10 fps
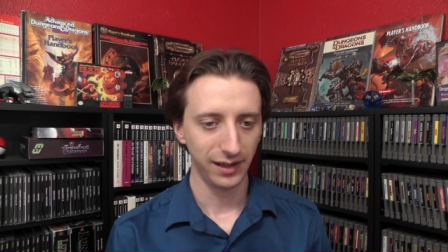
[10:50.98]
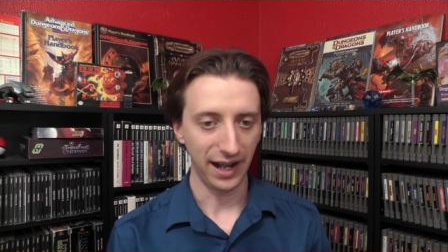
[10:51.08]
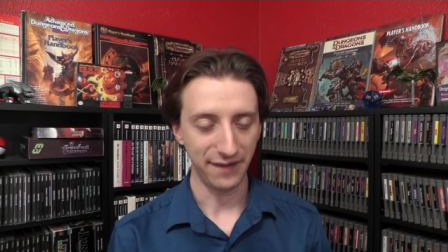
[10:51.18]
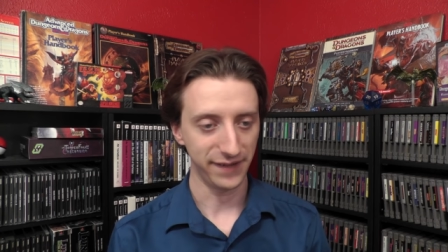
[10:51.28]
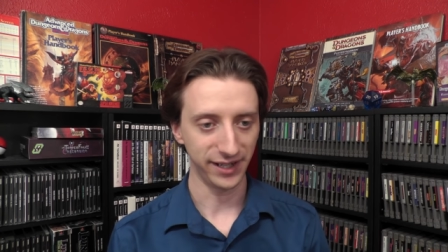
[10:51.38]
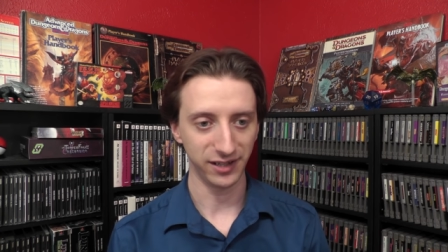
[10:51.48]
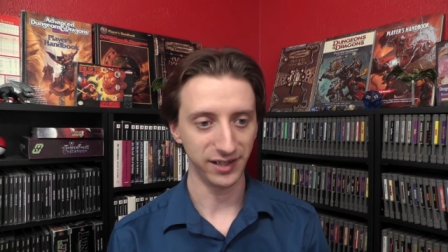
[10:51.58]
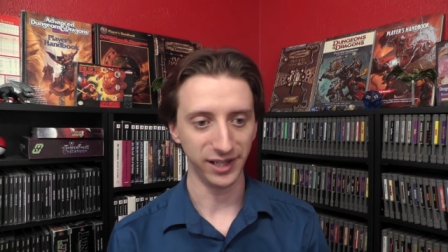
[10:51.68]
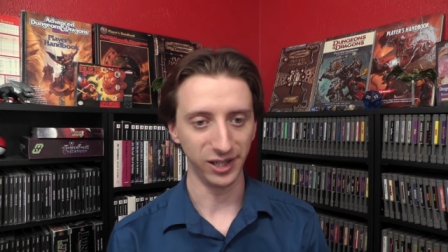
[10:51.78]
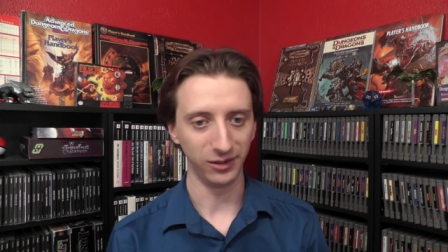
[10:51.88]
And I figured,
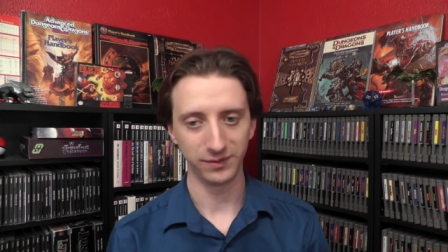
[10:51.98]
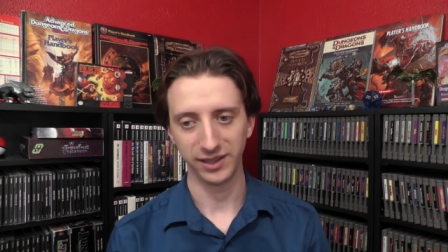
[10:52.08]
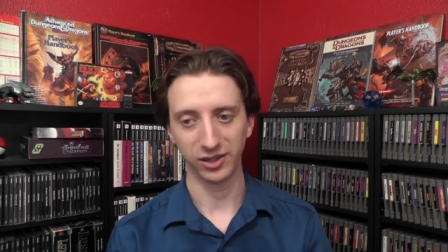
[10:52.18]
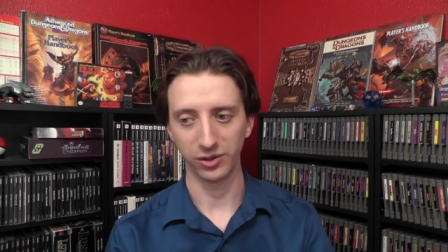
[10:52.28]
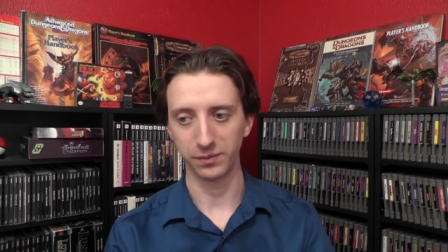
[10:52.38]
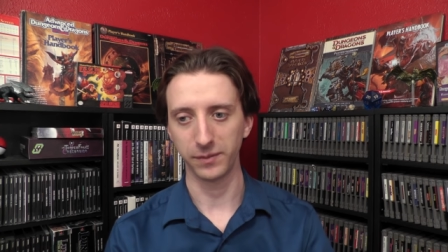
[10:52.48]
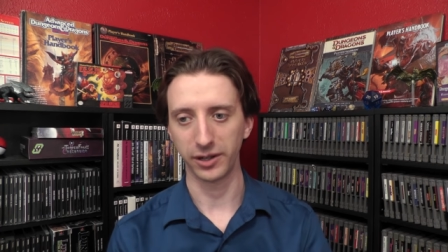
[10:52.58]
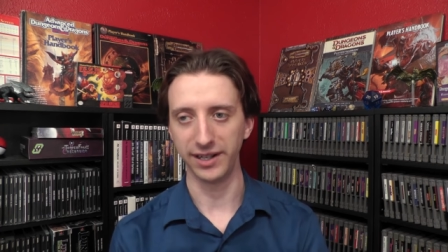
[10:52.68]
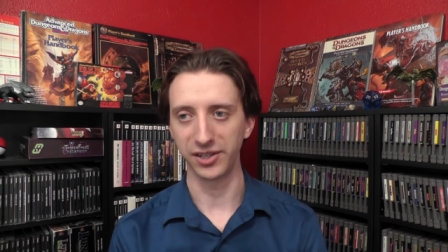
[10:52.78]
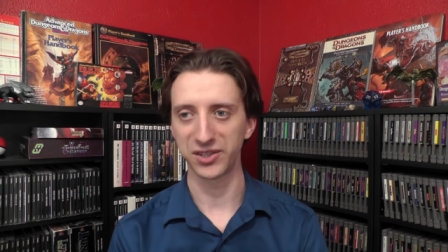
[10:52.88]
you know,
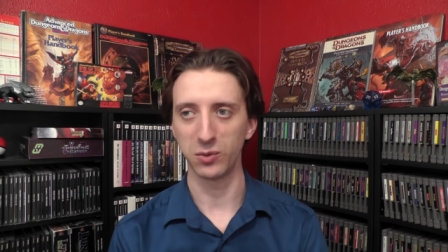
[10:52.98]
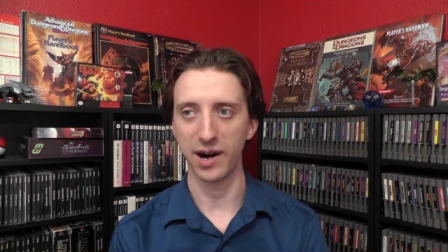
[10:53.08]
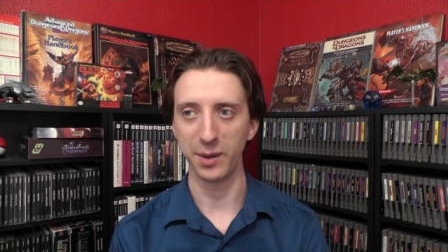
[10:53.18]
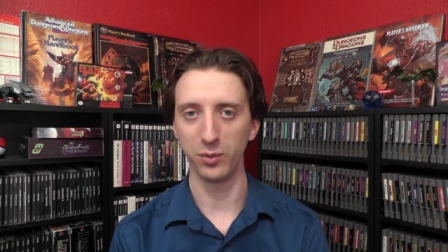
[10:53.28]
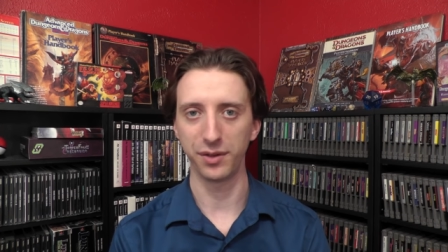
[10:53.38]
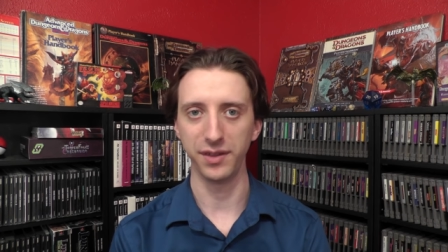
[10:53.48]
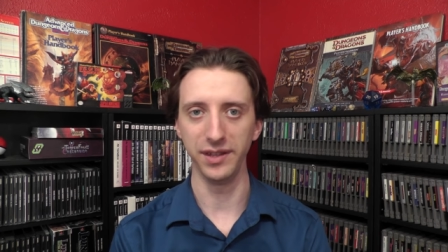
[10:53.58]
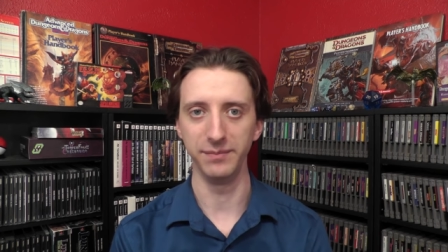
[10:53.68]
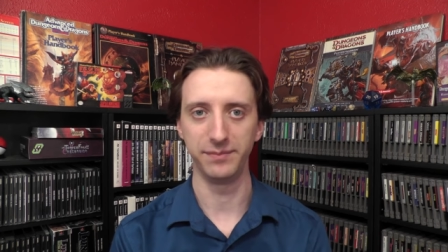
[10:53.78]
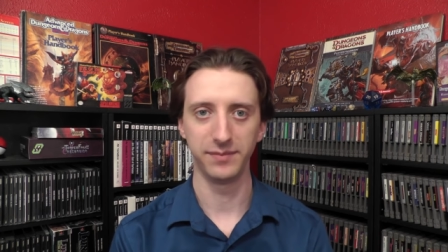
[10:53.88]
he'll swat him with
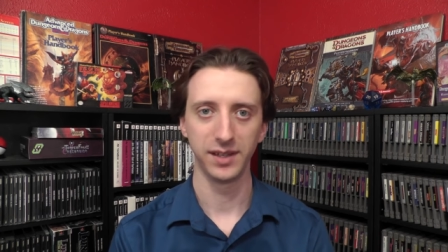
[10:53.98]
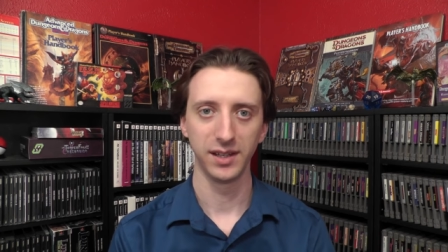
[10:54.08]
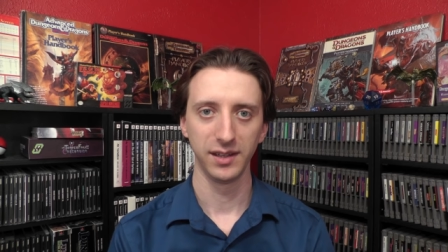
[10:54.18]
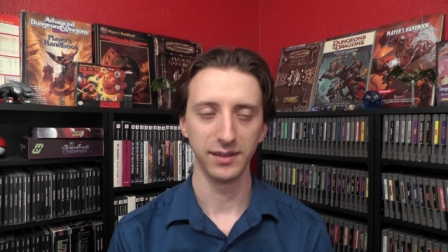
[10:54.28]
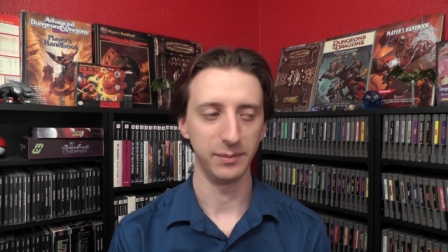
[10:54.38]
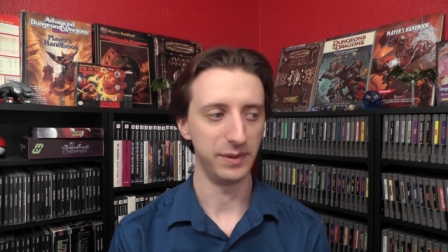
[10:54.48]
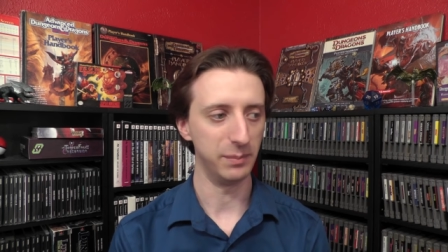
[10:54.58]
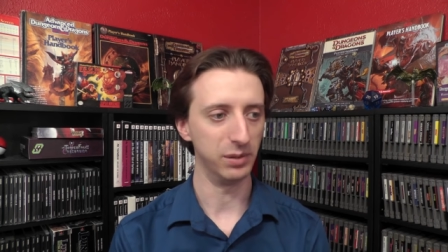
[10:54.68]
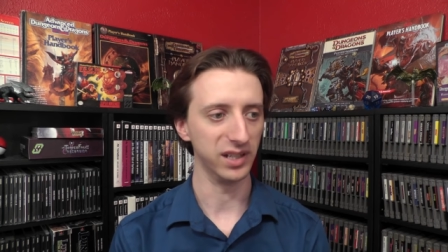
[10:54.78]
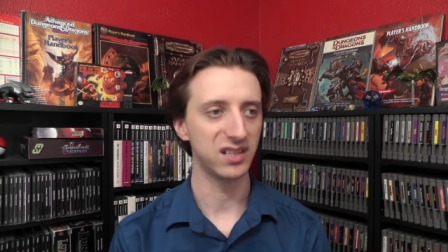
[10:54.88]
the
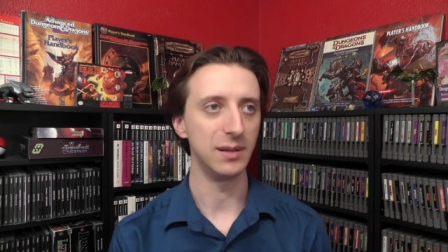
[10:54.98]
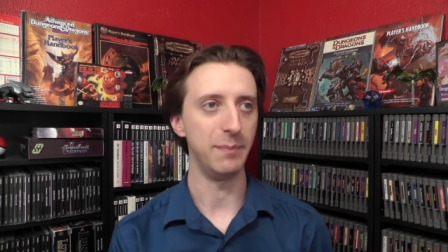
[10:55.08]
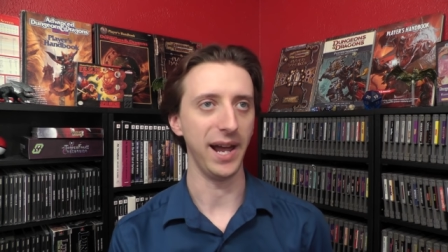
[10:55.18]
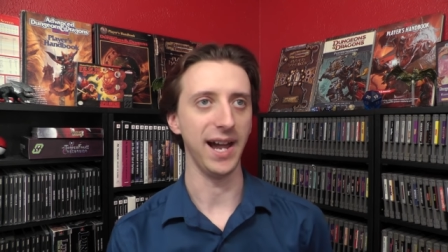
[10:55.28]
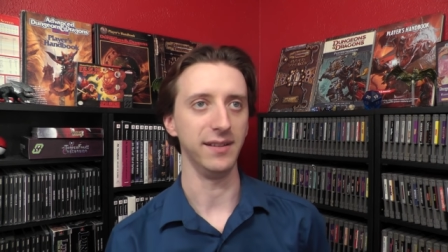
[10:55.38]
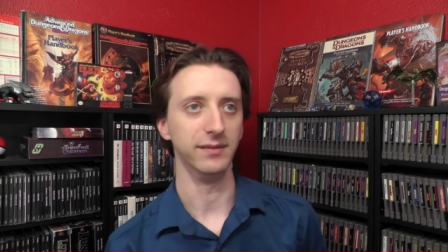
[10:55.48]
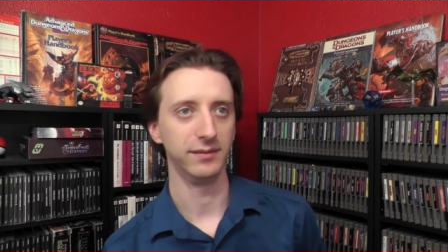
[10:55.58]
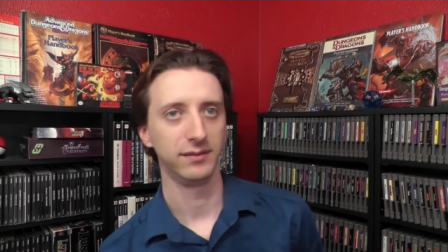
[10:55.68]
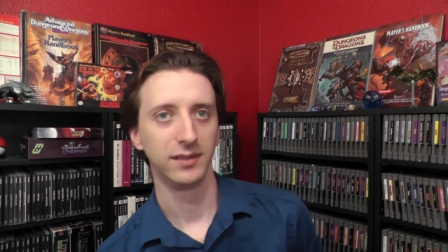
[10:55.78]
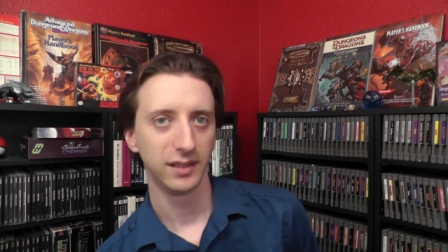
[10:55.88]
ballista bat
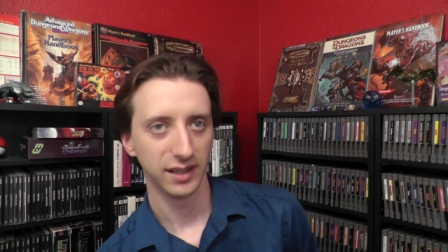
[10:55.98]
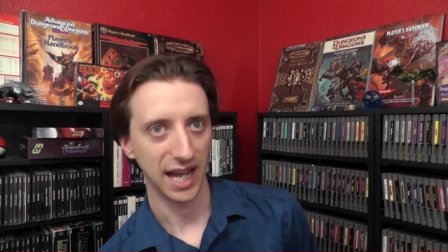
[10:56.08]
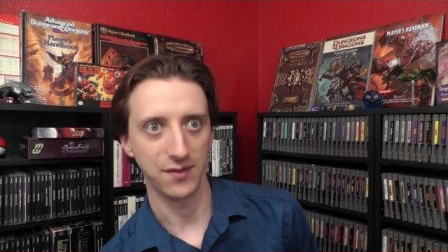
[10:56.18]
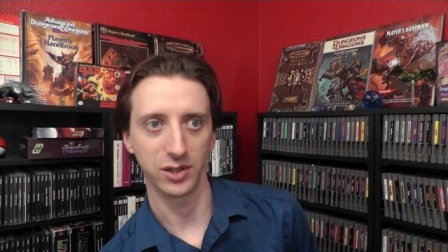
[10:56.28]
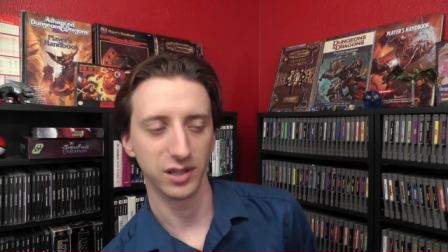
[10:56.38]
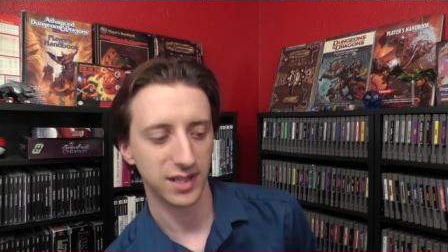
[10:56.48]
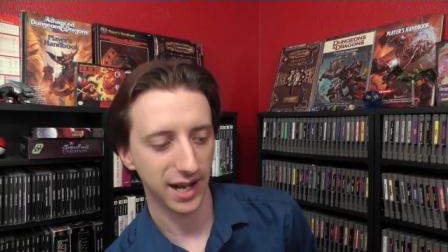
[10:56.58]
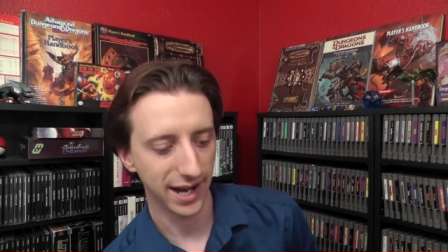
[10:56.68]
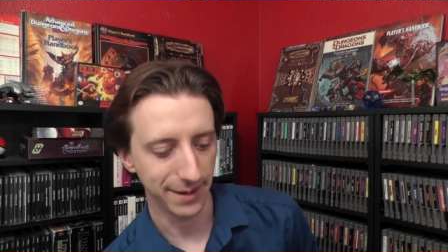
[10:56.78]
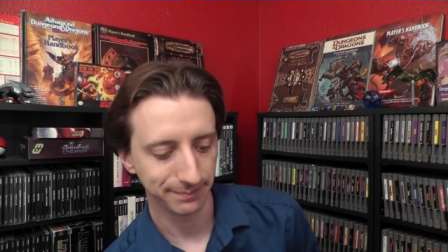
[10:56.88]
and have a good
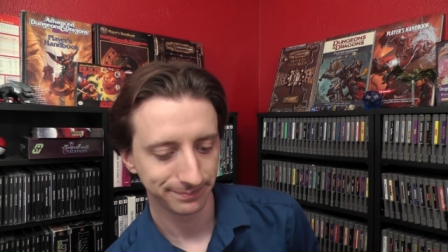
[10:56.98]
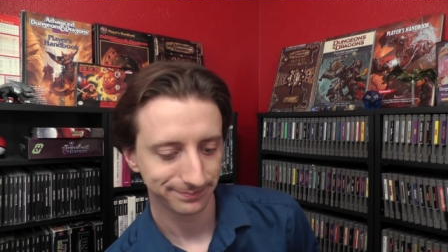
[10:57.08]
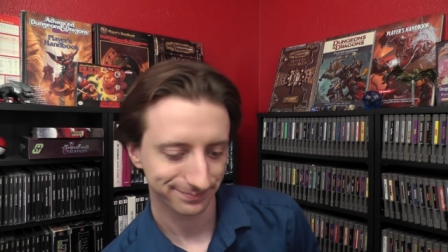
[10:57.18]
time.